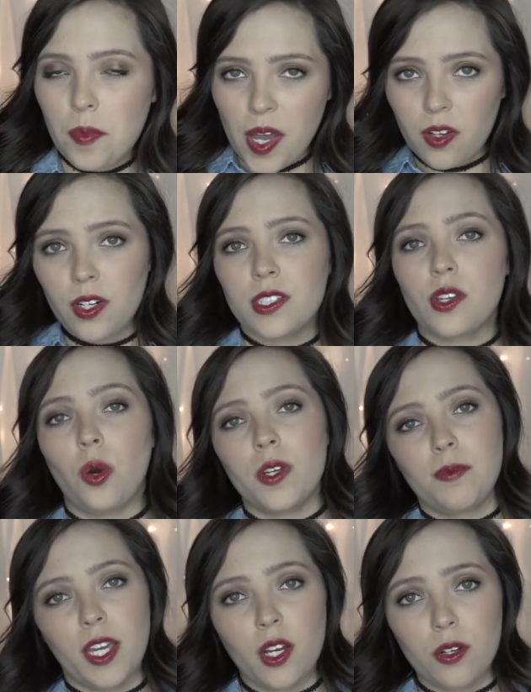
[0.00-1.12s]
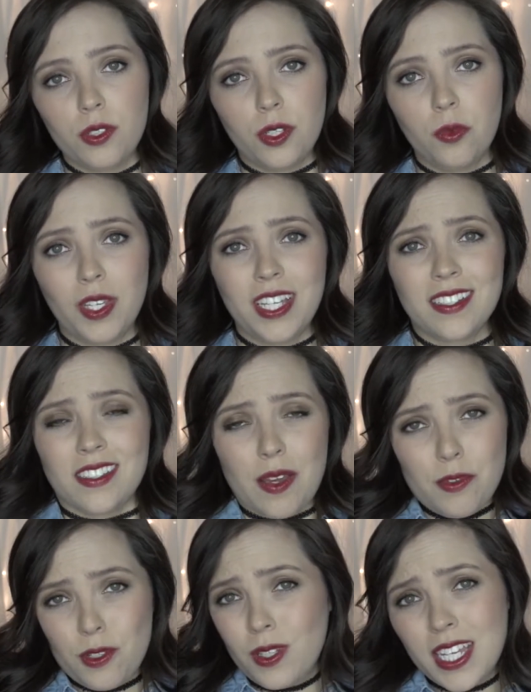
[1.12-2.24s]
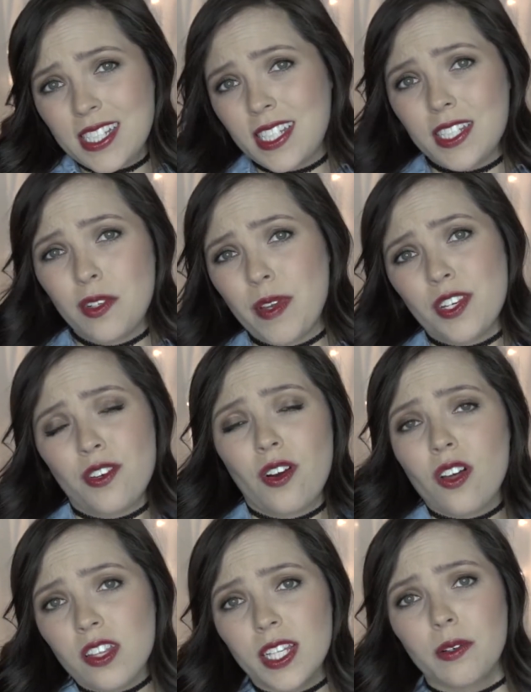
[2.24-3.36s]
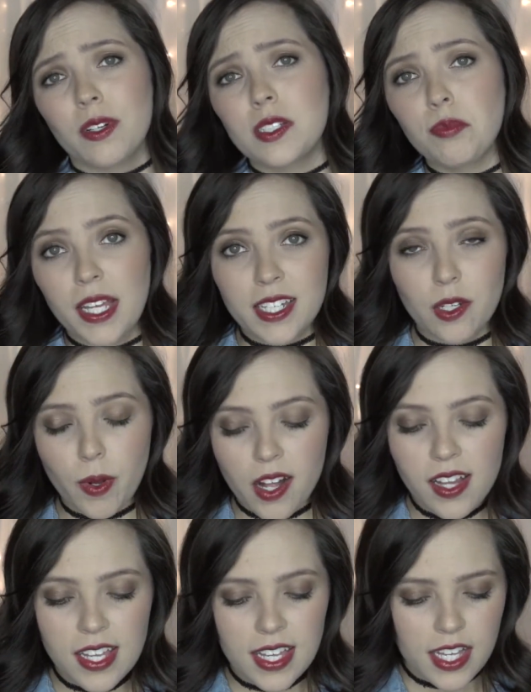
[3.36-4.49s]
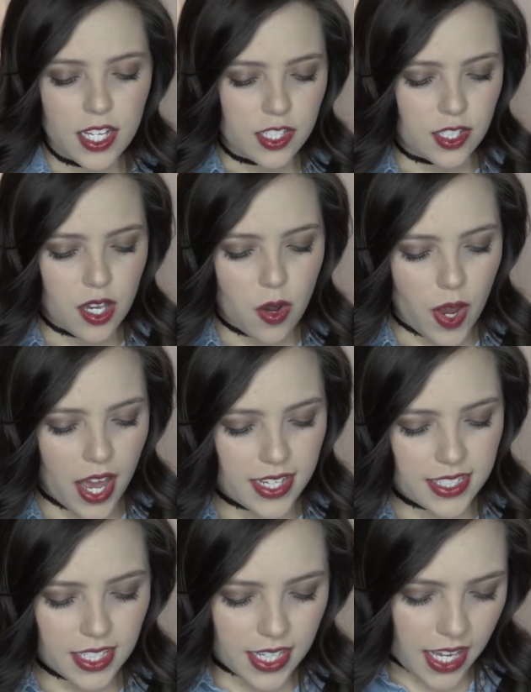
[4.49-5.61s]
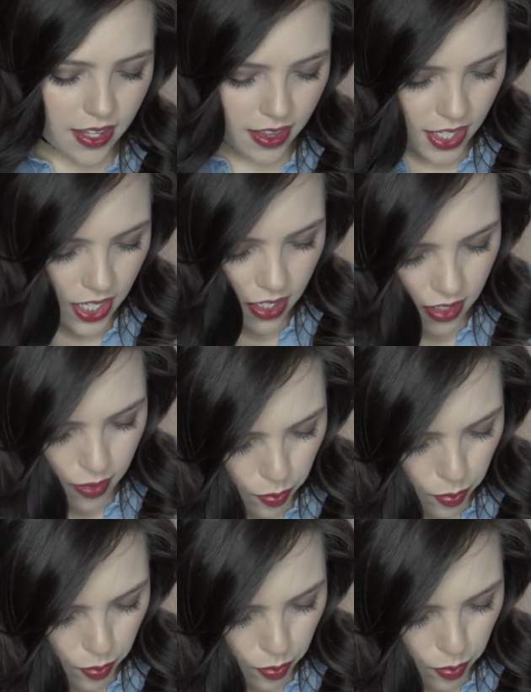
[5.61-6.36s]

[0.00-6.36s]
powder is always my go-to because I'm too lazy to make sure all the liquid is blended well. So I did get the,